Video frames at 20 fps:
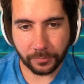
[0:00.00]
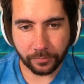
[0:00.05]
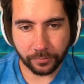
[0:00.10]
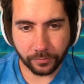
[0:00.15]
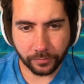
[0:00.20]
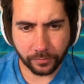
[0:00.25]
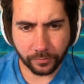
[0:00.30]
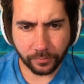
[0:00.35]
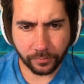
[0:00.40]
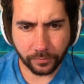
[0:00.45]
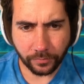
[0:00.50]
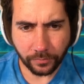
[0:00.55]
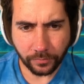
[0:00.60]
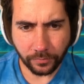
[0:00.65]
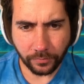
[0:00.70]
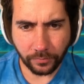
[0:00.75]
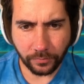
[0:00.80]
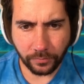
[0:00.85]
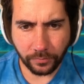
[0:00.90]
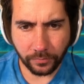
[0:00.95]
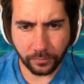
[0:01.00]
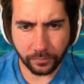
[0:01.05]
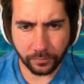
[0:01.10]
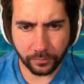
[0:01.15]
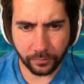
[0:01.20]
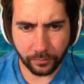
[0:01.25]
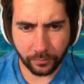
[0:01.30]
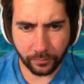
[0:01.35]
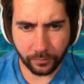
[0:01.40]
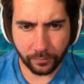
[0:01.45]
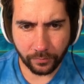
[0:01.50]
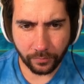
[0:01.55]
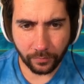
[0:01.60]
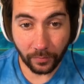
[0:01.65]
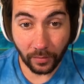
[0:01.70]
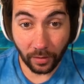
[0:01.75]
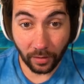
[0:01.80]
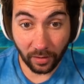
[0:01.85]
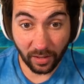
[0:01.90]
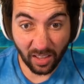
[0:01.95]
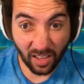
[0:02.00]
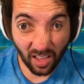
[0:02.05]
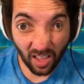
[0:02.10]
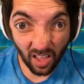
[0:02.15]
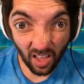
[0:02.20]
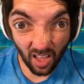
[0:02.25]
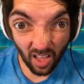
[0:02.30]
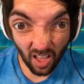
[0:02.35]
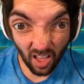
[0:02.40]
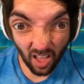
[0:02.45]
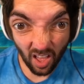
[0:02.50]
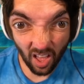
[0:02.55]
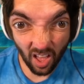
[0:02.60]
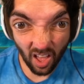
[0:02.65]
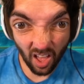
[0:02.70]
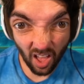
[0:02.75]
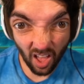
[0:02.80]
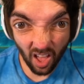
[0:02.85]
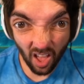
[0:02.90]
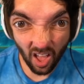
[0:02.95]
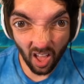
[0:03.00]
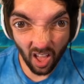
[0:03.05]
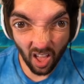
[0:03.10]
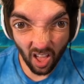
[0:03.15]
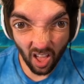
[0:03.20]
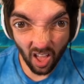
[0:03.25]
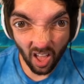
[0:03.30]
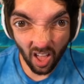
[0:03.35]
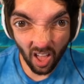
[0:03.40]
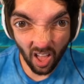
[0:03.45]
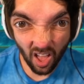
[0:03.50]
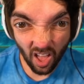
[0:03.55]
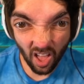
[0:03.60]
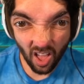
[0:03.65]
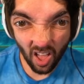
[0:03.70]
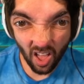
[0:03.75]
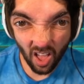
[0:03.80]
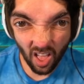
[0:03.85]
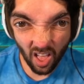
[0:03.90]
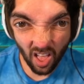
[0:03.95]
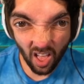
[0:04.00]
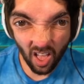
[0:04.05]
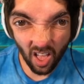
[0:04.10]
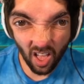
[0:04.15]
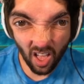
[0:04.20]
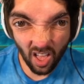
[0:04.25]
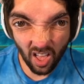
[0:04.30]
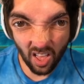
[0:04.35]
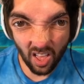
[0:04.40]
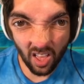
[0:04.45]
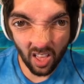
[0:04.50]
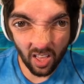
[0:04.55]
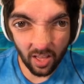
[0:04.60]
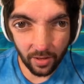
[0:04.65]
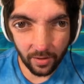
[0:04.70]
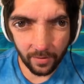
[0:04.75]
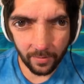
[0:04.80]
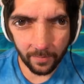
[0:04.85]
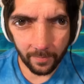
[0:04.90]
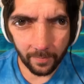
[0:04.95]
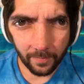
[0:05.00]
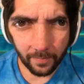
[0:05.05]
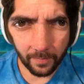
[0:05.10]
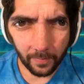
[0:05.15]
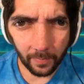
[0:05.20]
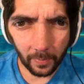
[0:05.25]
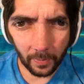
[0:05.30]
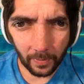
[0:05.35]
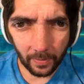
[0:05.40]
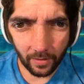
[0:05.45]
Nobody speaks.